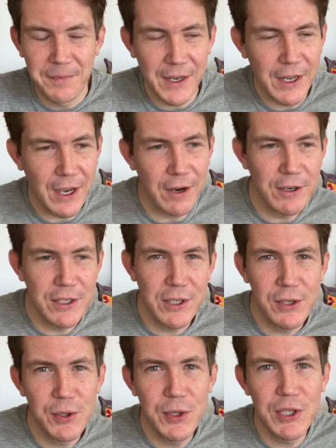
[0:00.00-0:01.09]
encourages
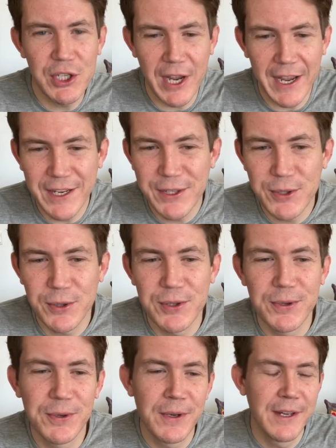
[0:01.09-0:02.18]
you to change or
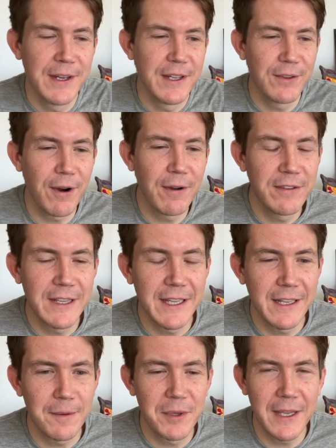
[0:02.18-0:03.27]
to throw everything
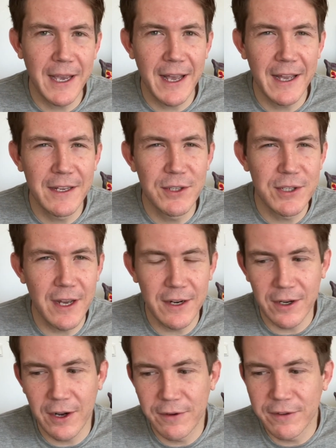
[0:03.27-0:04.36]
up in the air and to start
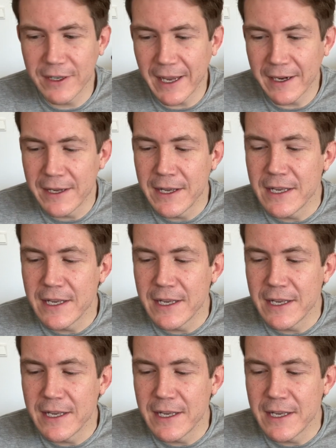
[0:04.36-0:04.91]
all over again.